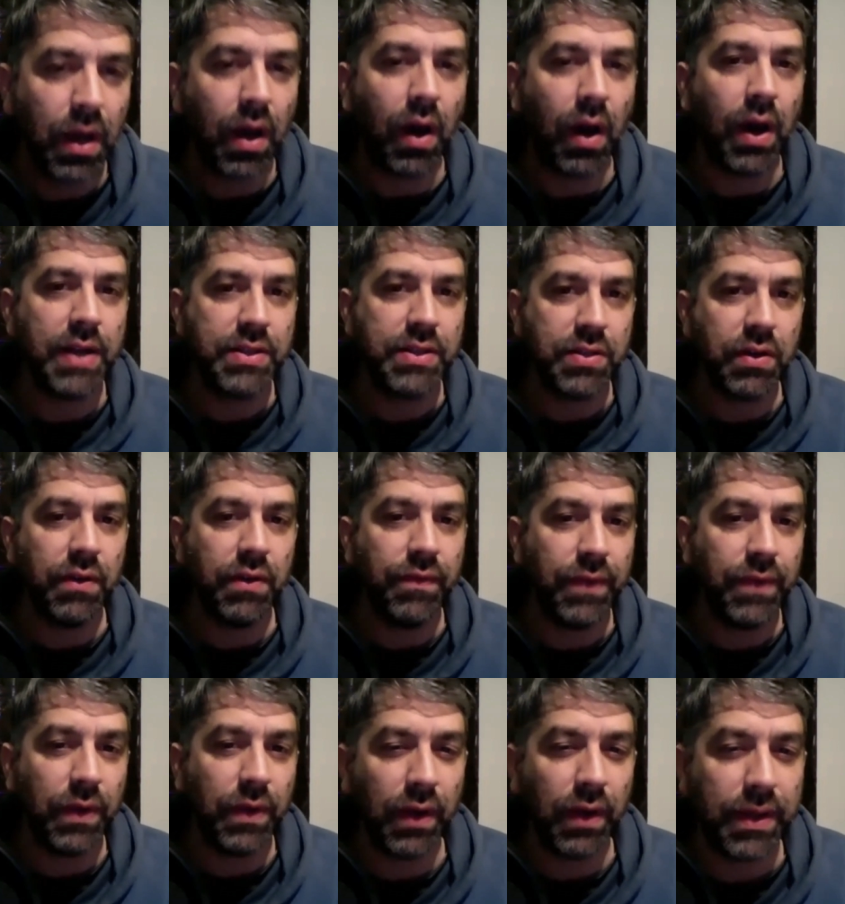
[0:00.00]
I do
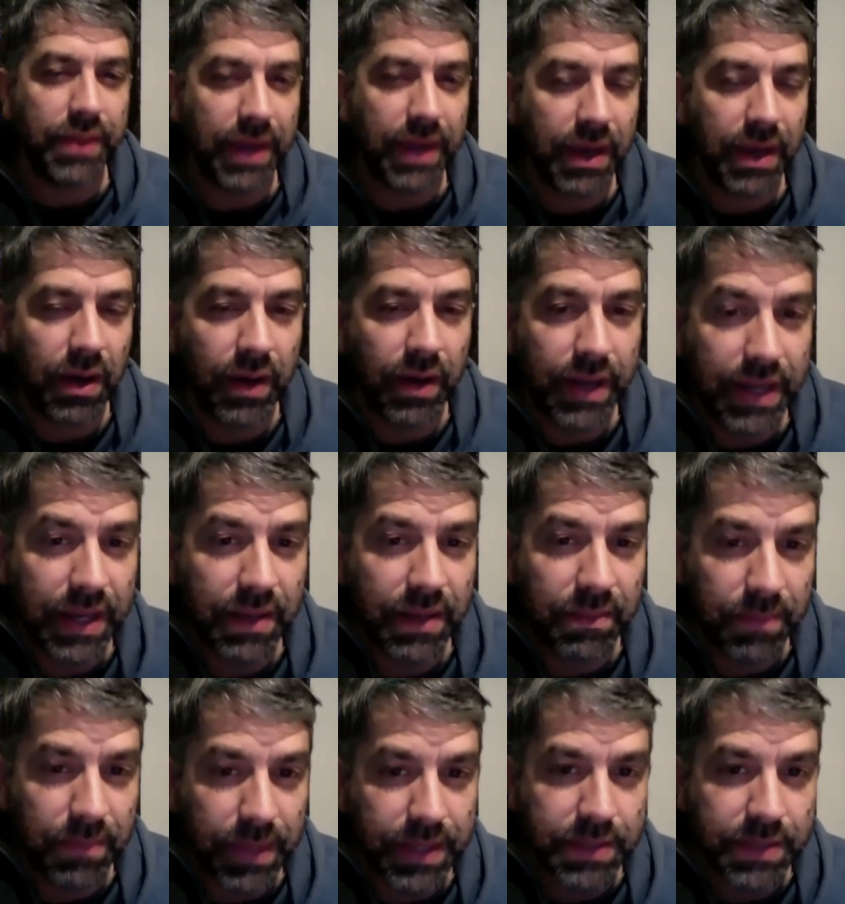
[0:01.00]
feel like they are hit
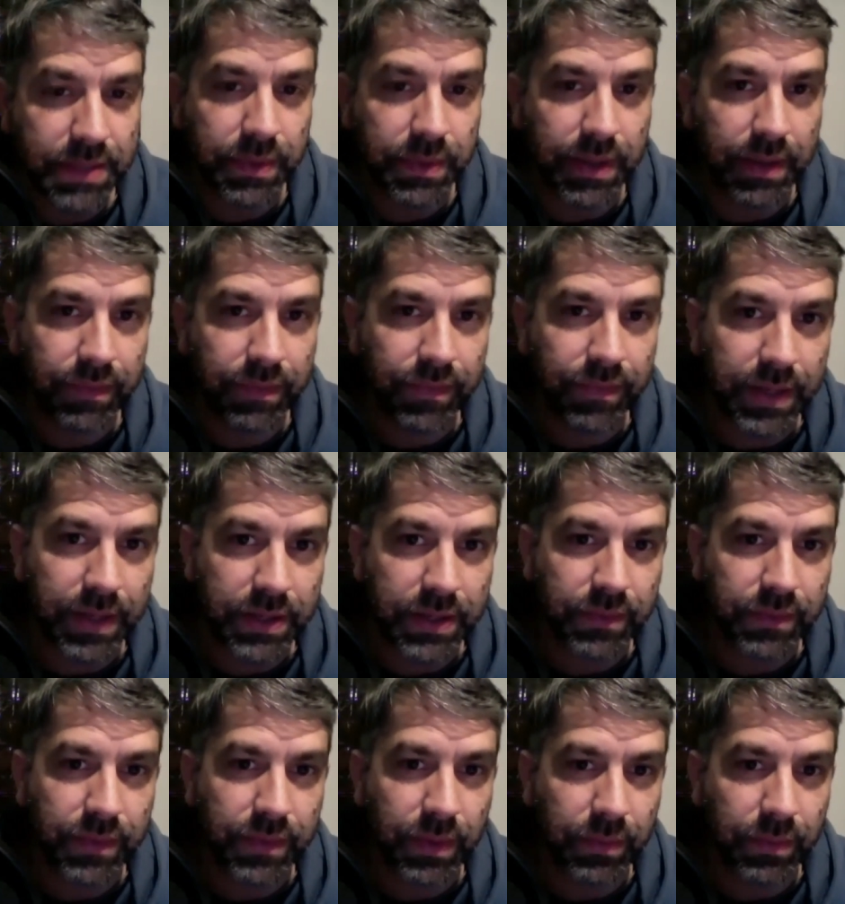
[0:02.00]
and miss with their
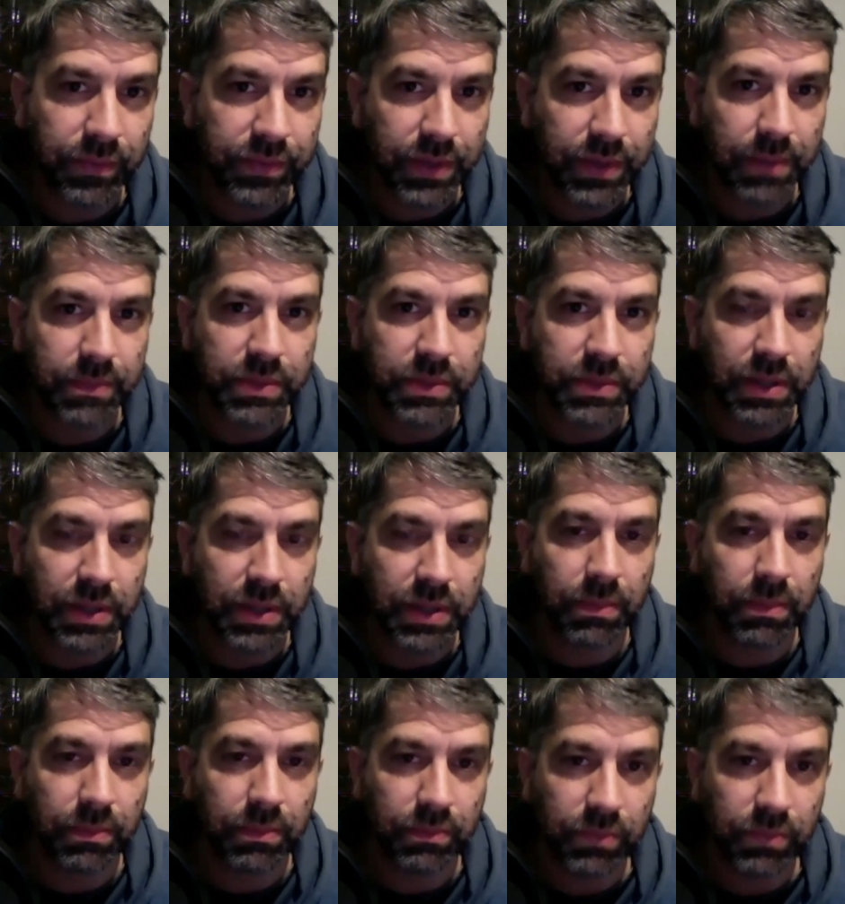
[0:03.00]
feature films. Some
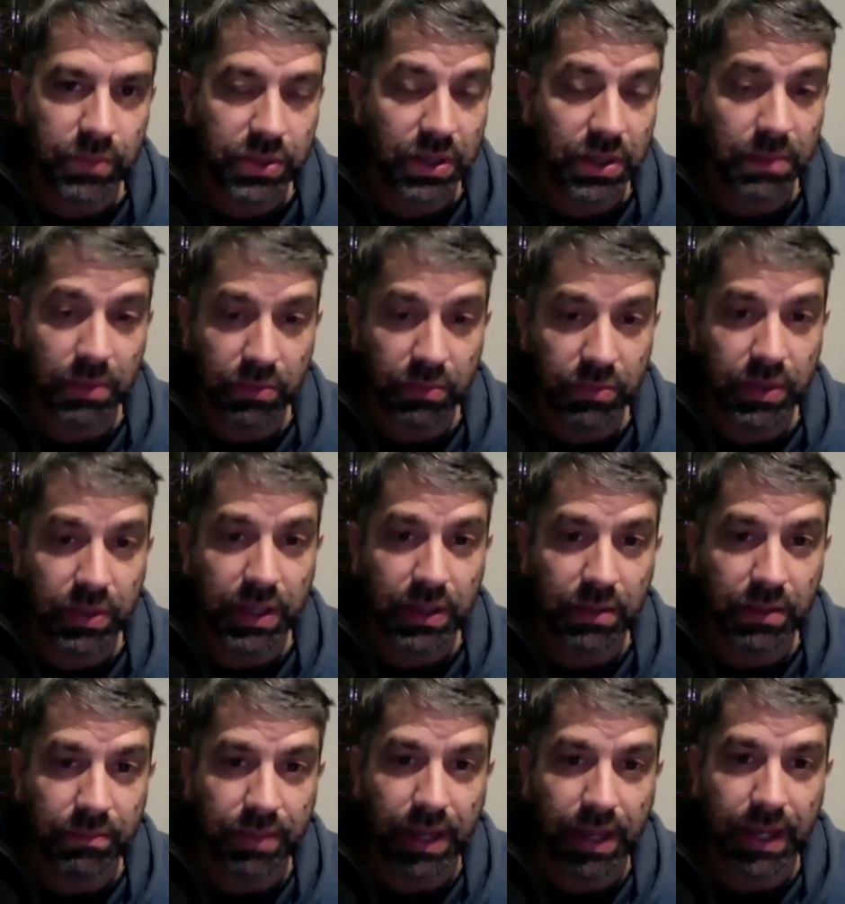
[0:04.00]
some some are really
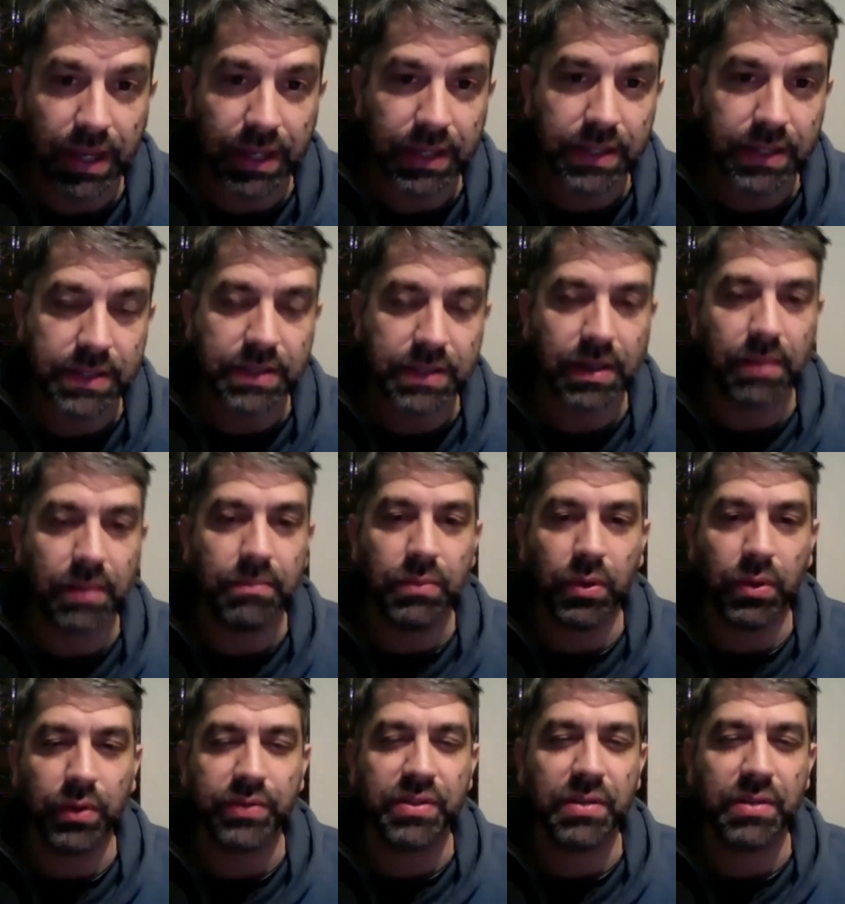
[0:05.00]
compelling and some
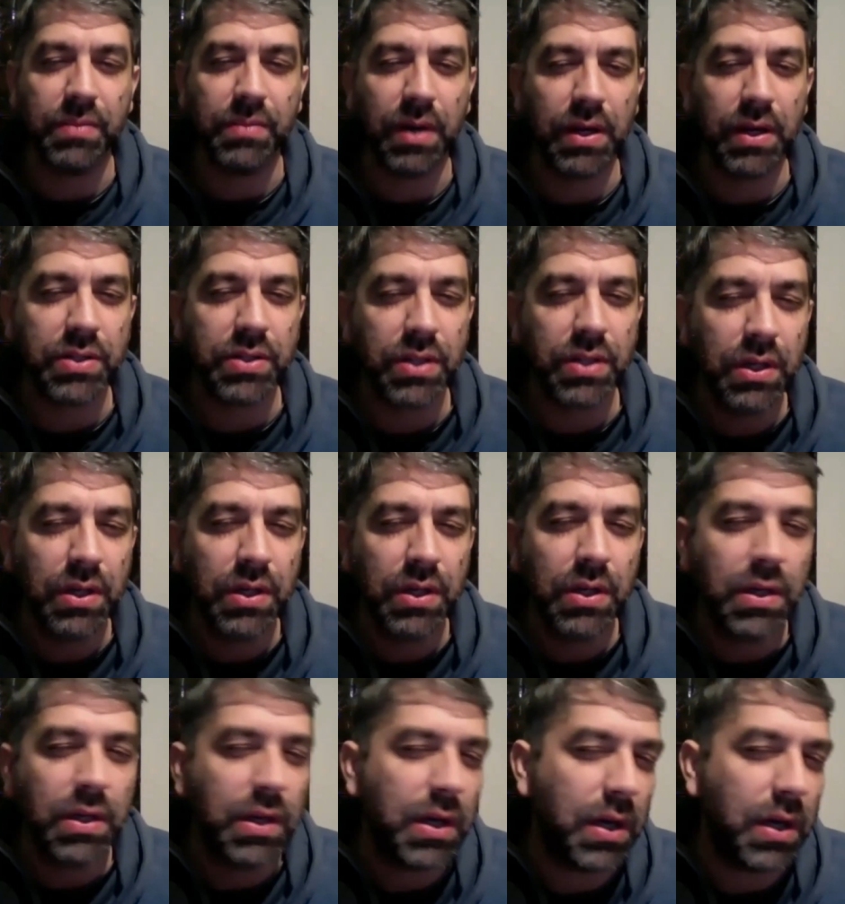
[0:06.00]
not so much.
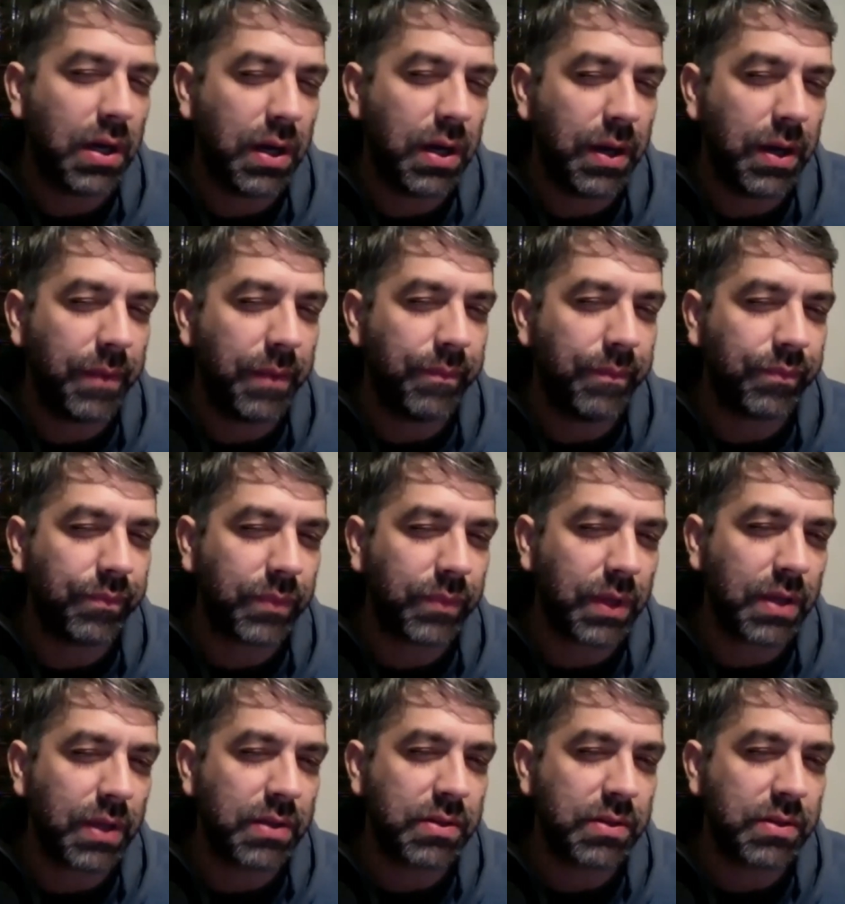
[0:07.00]
Um,
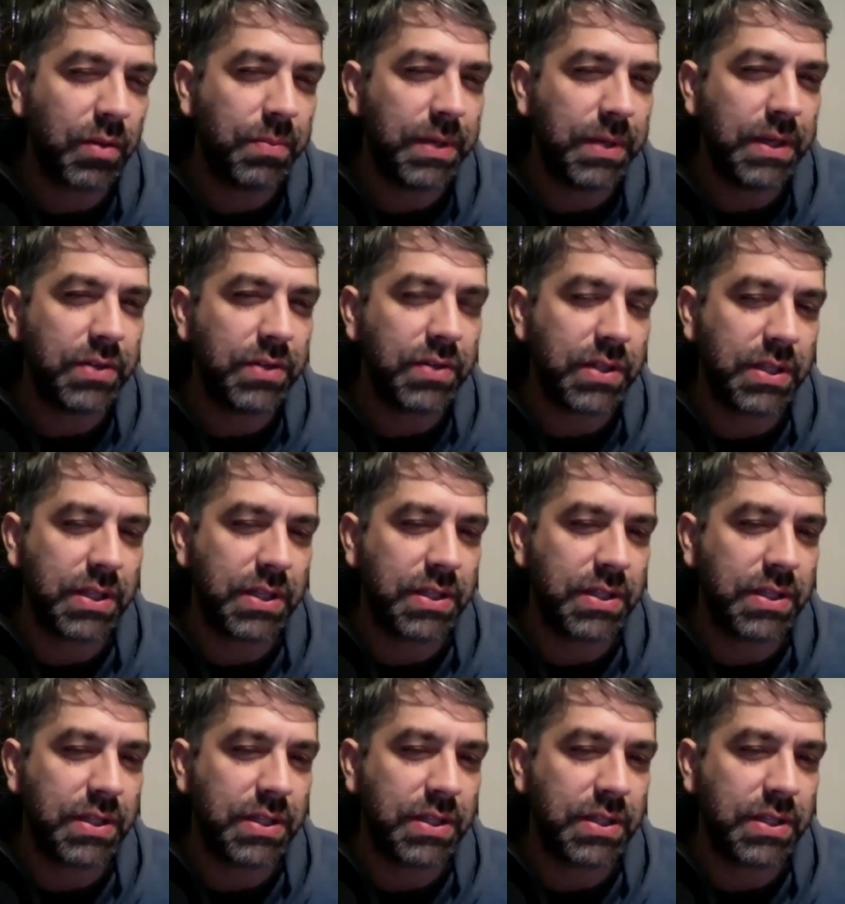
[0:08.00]
so it'd be mm. interesting to